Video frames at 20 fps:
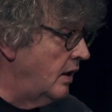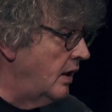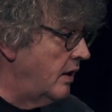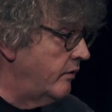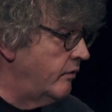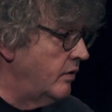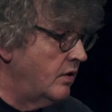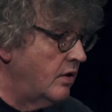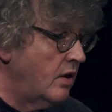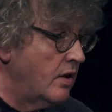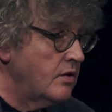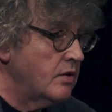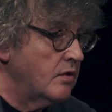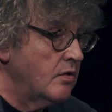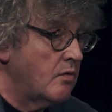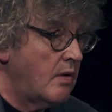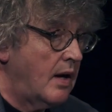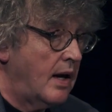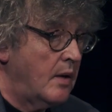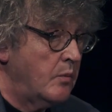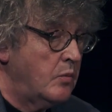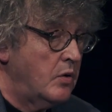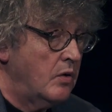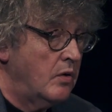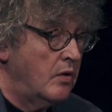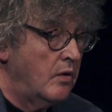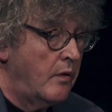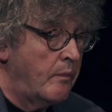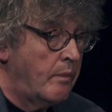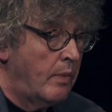if it doesn't grab
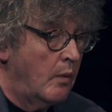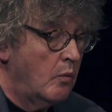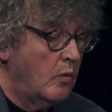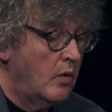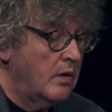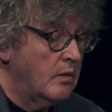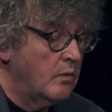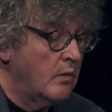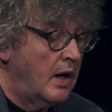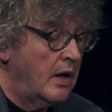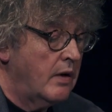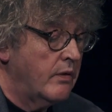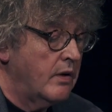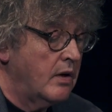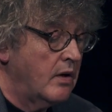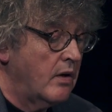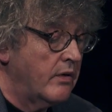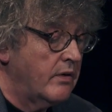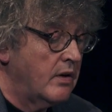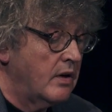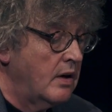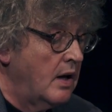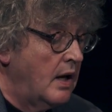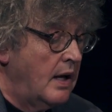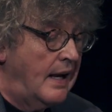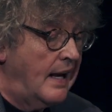you one way or the other,